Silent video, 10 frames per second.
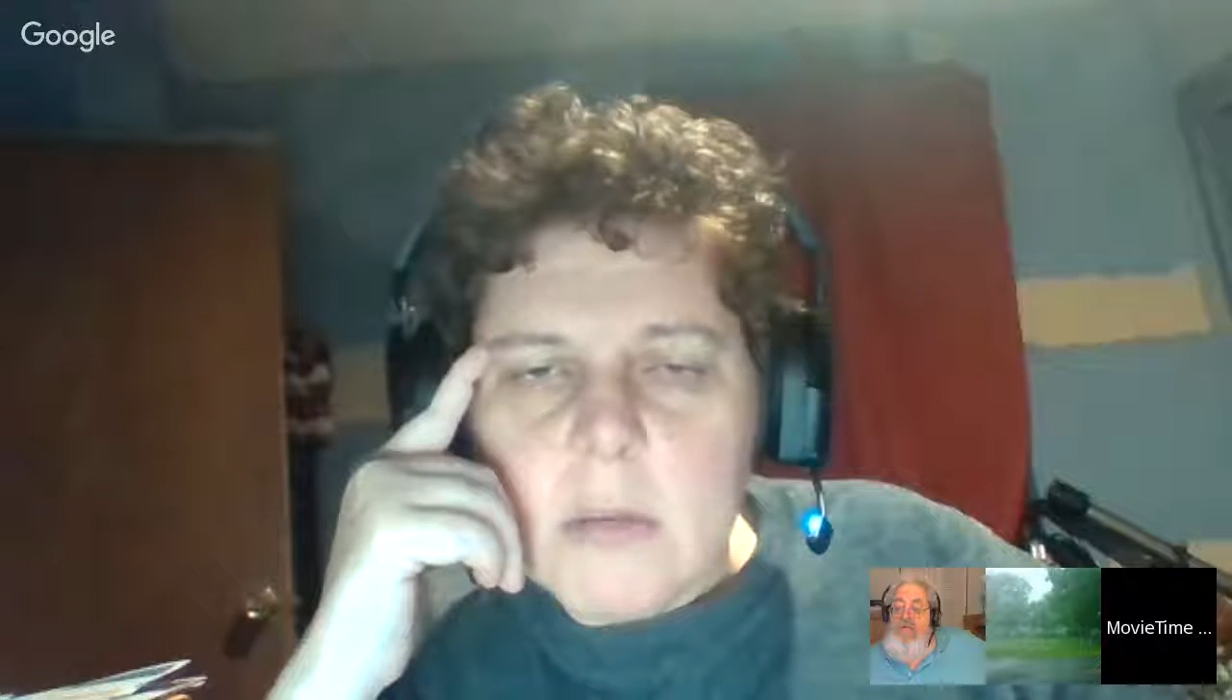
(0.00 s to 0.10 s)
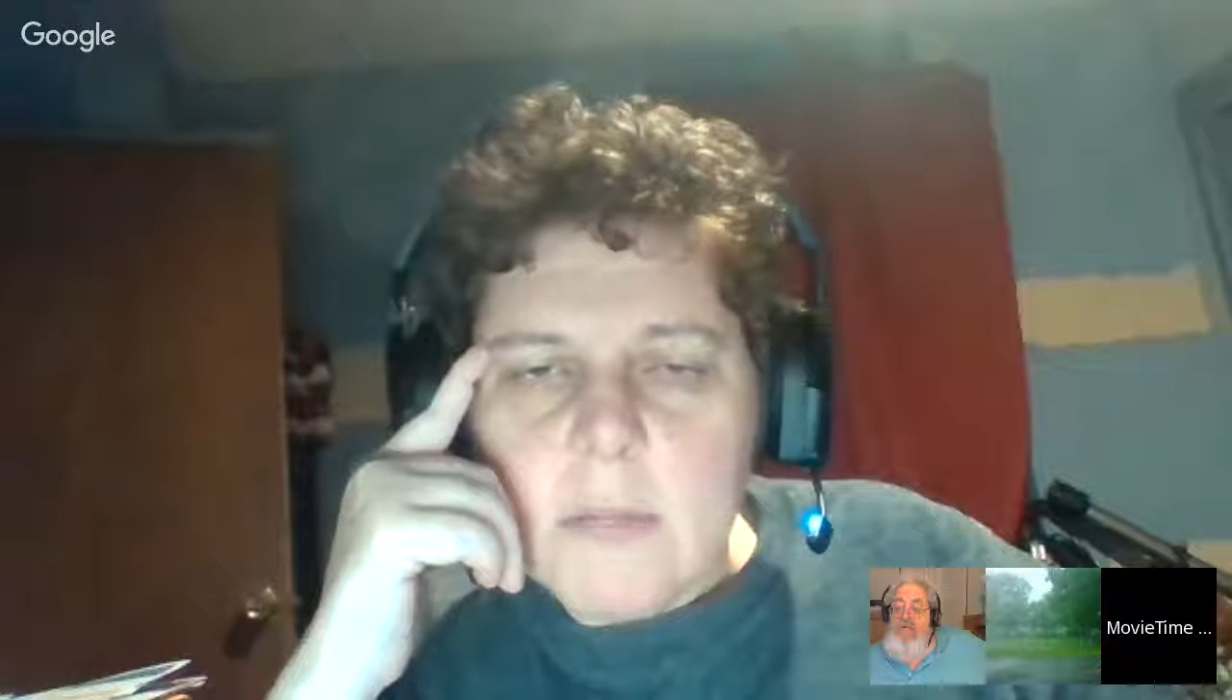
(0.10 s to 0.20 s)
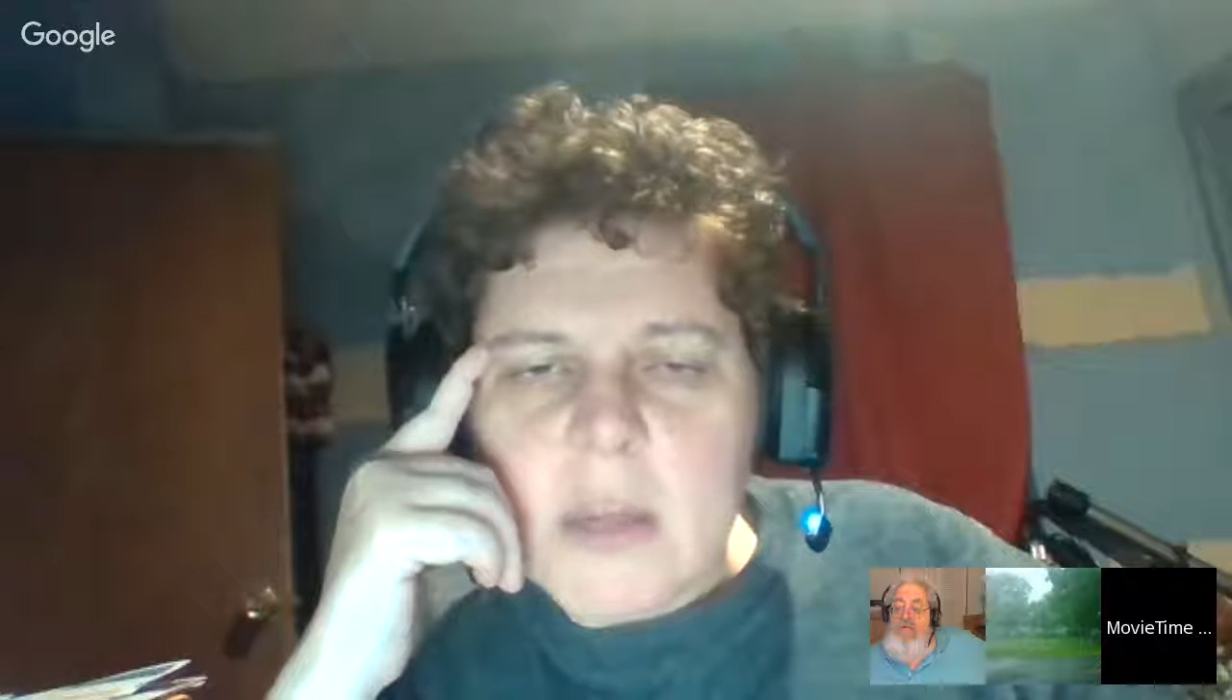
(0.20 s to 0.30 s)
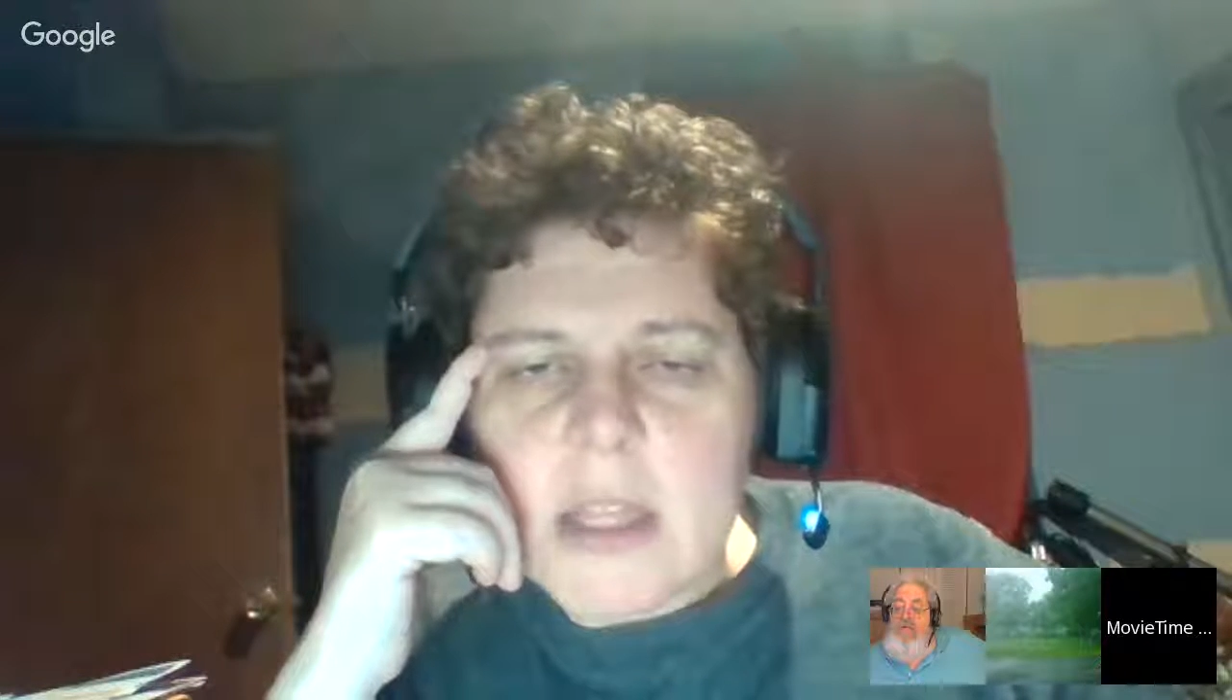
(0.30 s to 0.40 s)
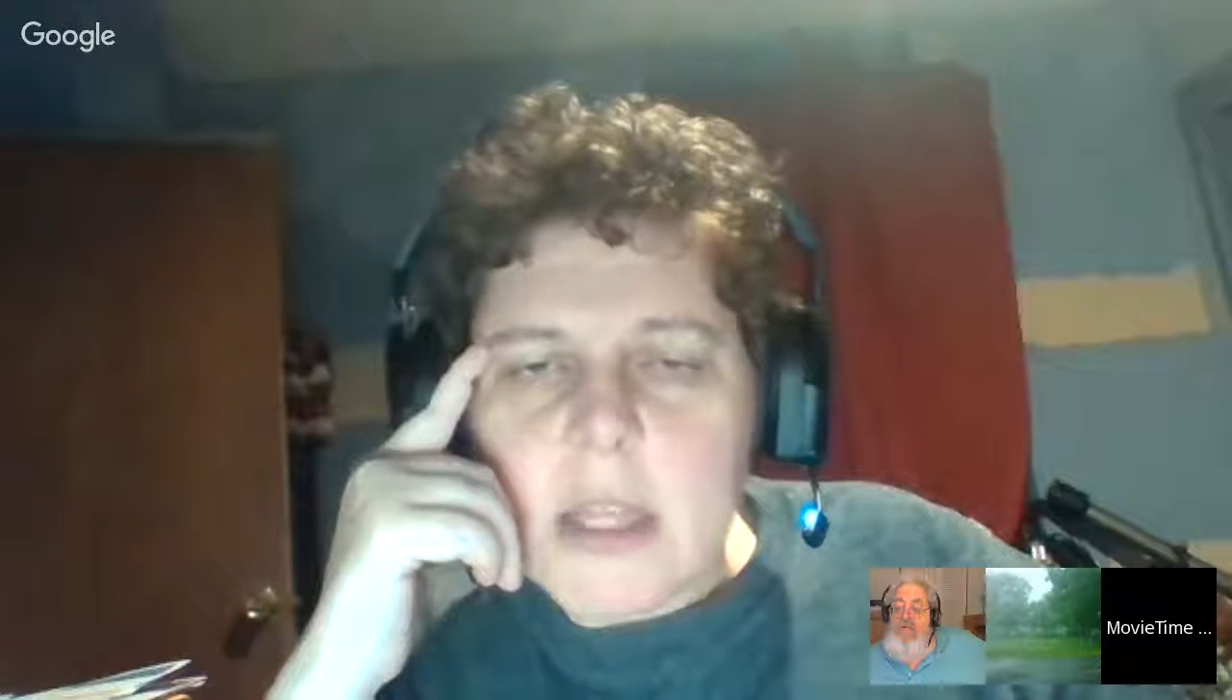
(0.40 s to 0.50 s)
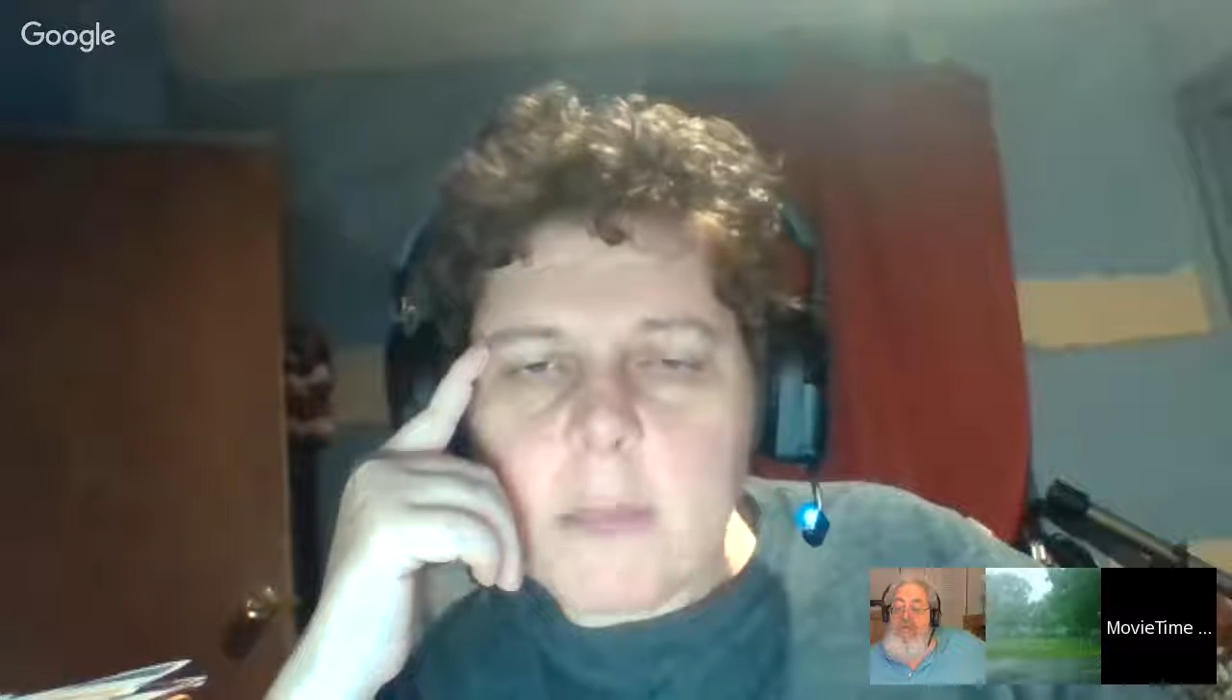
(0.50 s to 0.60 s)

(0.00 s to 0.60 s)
pick this